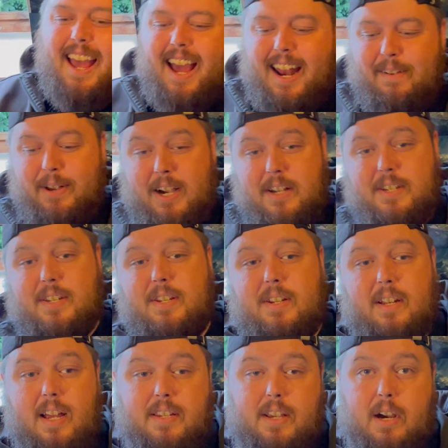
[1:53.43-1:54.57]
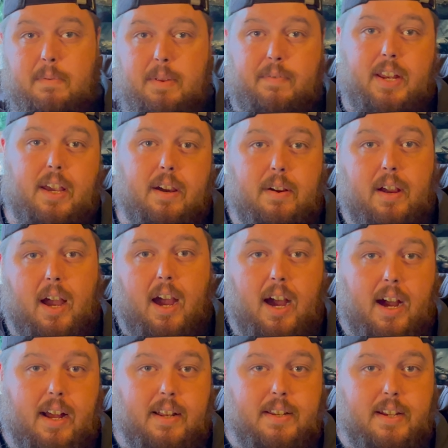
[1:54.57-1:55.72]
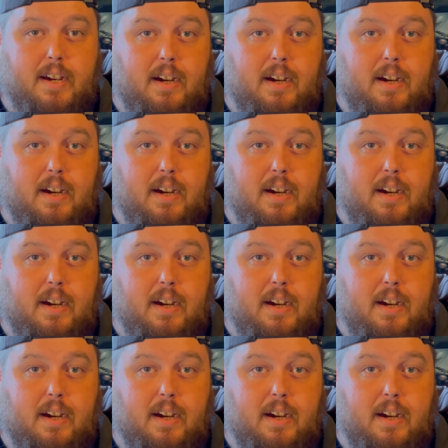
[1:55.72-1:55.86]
Anyway guys, let's get on with the video and